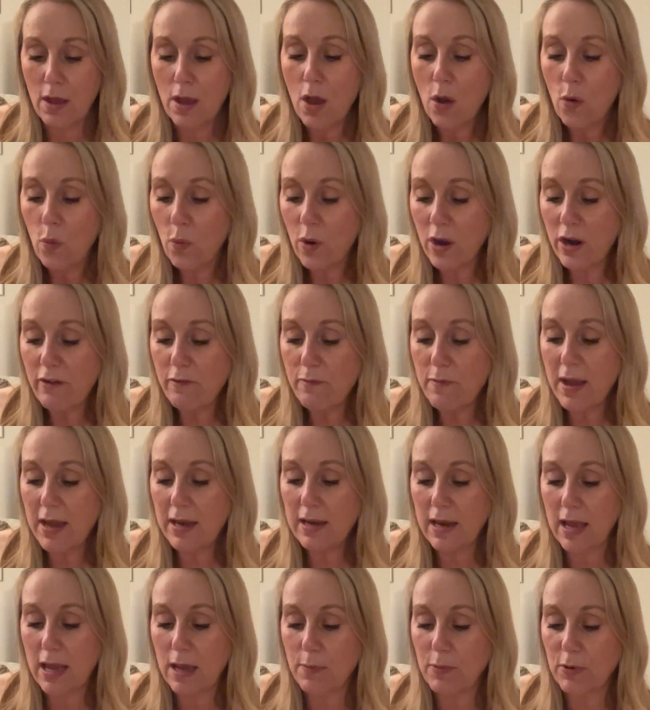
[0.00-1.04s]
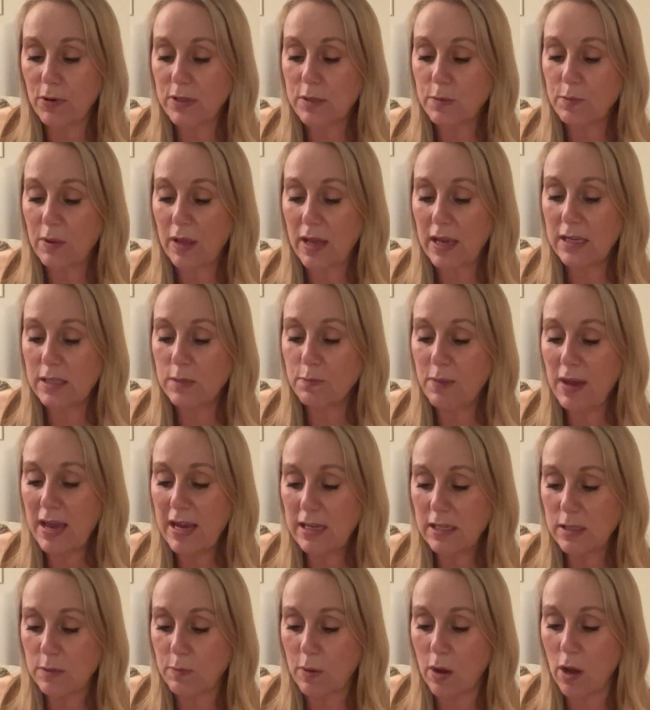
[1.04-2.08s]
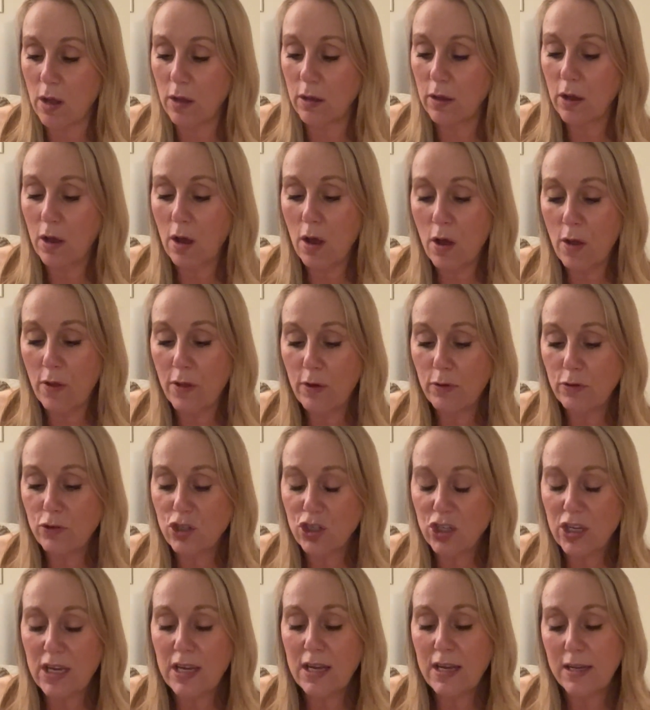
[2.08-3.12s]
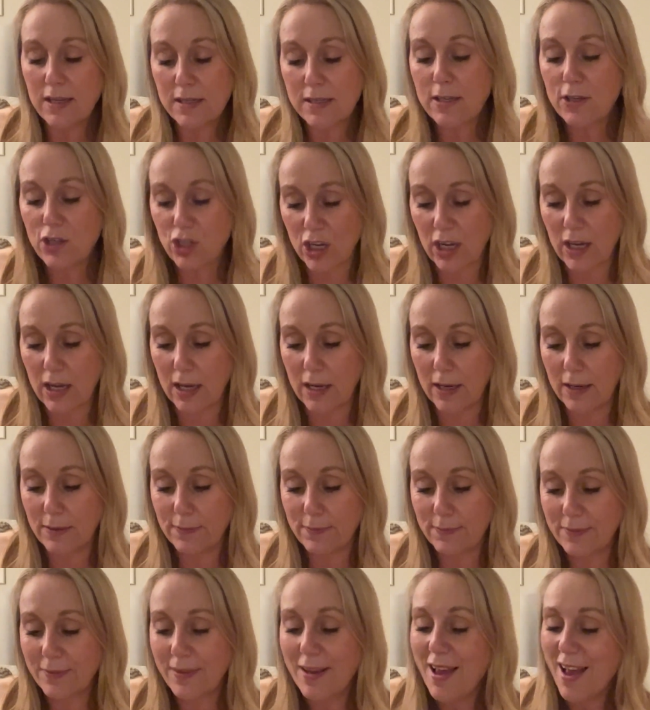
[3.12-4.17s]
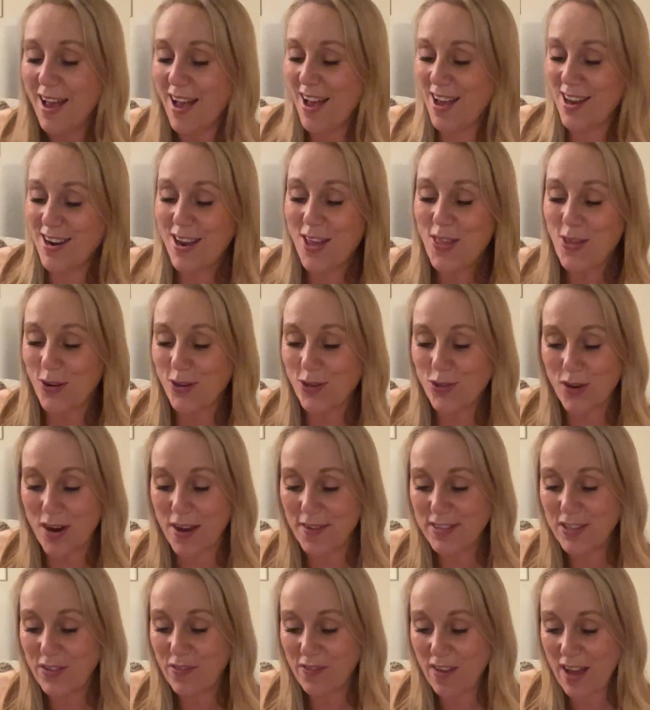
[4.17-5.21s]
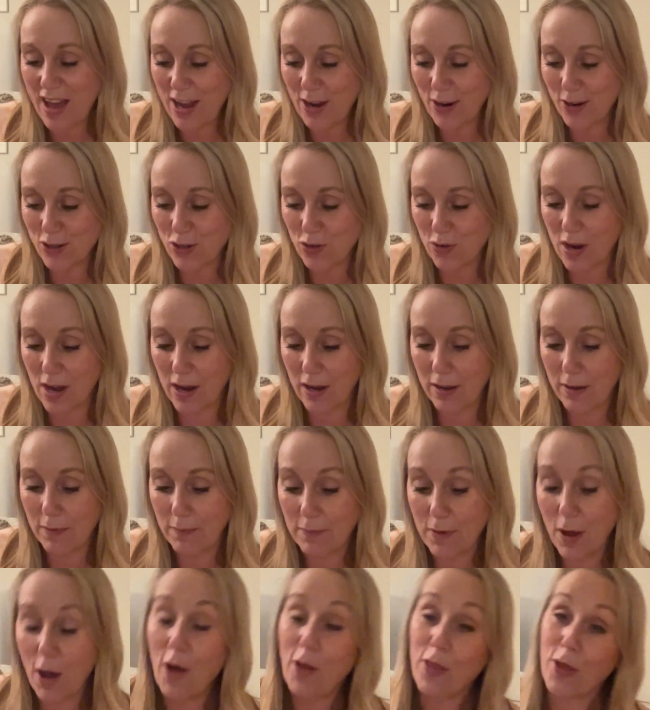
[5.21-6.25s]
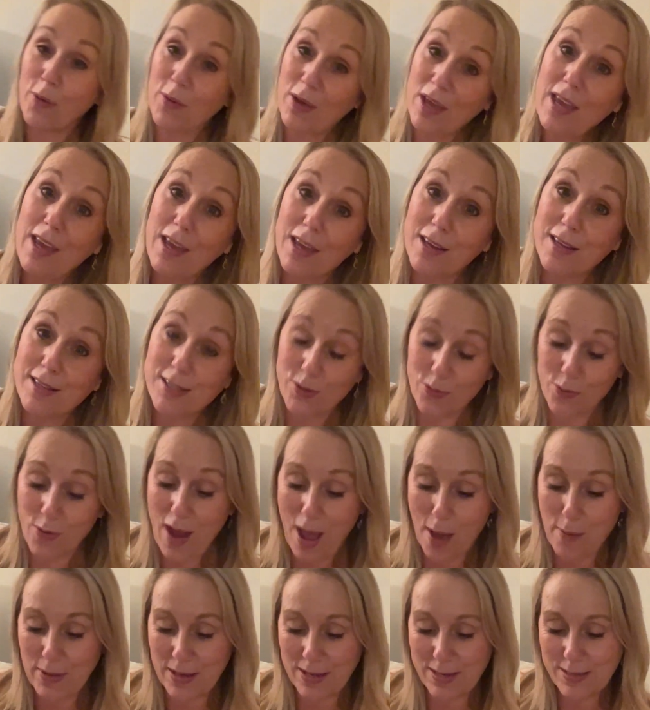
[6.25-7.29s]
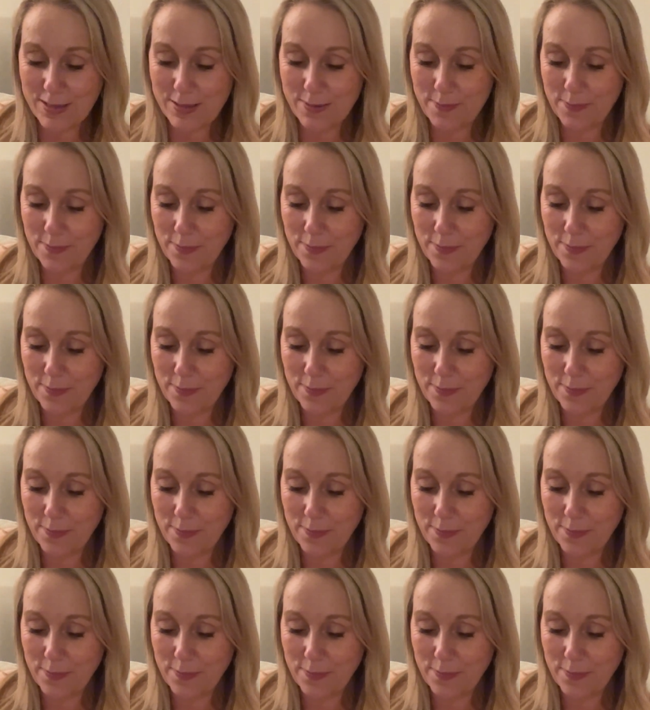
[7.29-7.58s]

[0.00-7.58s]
One of my neighbors plays baseball, although she is a chicken. Another drives a fire truck, although he is a rabbit.